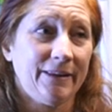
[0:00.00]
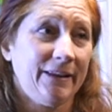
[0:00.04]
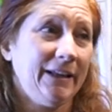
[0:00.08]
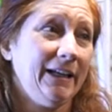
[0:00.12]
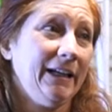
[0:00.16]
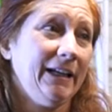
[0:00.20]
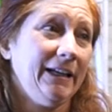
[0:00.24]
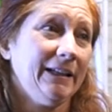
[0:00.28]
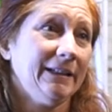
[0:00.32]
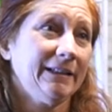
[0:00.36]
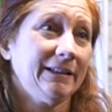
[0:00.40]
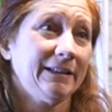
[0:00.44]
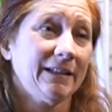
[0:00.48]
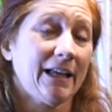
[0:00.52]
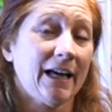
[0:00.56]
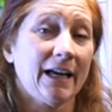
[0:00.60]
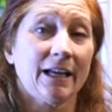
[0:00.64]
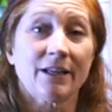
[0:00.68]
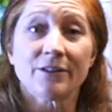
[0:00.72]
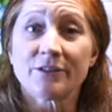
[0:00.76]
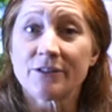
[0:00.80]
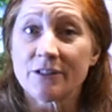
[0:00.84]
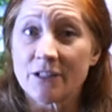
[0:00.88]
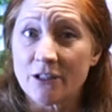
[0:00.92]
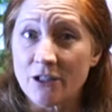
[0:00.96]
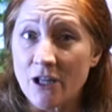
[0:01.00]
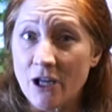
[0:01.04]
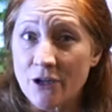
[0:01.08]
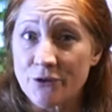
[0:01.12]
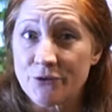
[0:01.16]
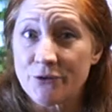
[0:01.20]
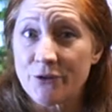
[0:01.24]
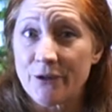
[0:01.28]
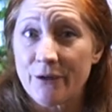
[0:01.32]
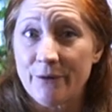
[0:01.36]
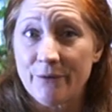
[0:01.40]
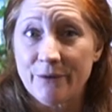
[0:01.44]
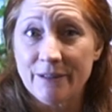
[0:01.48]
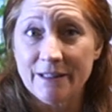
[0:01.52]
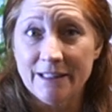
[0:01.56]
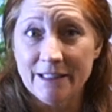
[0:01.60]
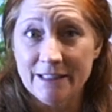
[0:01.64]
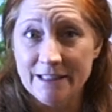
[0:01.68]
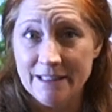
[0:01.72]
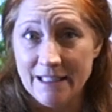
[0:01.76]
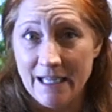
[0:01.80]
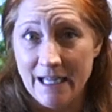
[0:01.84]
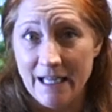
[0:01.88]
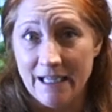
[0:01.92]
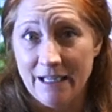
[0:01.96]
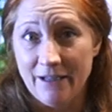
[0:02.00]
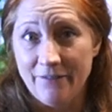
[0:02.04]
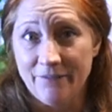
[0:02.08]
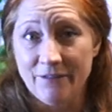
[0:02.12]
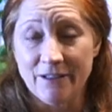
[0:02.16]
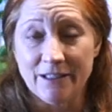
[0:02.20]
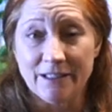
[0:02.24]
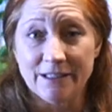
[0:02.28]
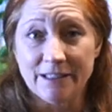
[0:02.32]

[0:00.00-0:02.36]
things like cilantro in the dead of the